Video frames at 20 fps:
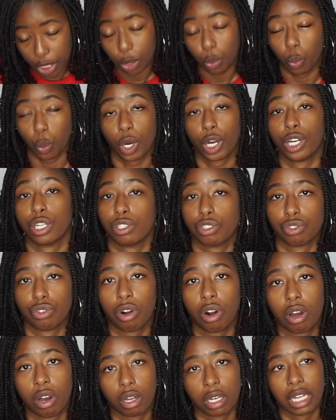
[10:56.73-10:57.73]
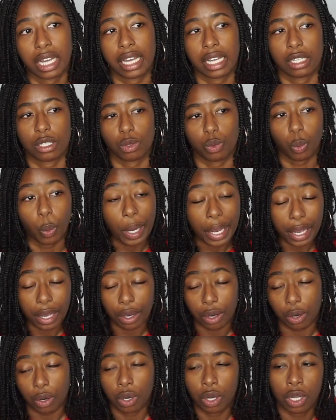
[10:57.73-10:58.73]
work drawn as
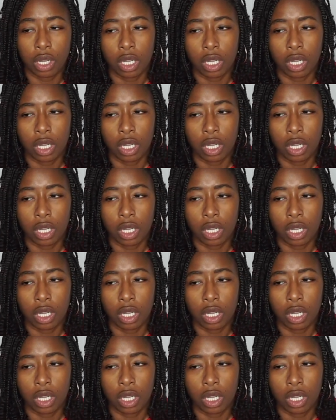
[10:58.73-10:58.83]
well,